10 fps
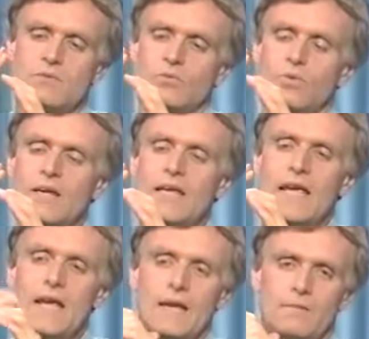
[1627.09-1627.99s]
That
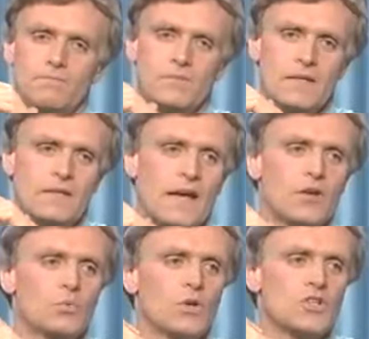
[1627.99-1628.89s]
will
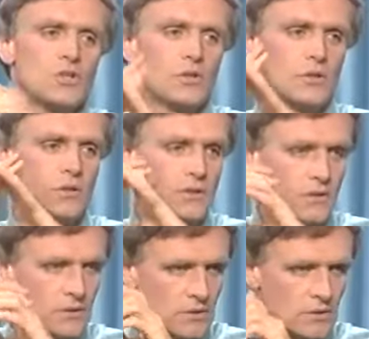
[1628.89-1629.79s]
regain
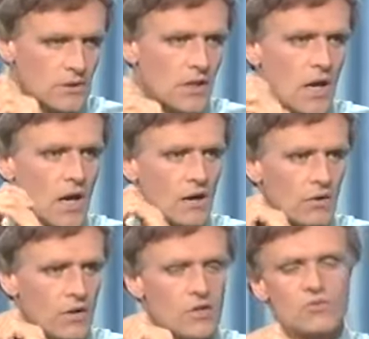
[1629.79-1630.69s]
that
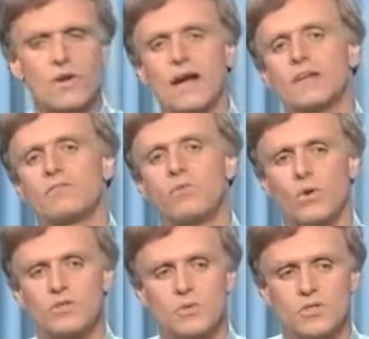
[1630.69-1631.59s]
original
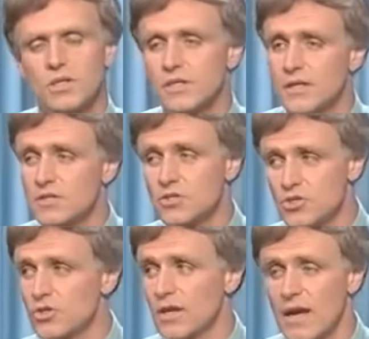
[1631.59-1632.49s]
yang or
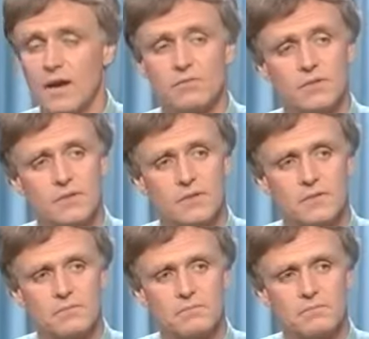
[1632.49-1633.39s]
contractive force which the
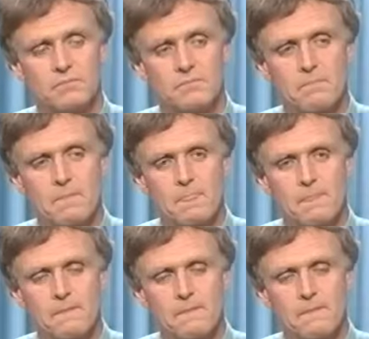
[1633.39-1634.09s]
intestine should have.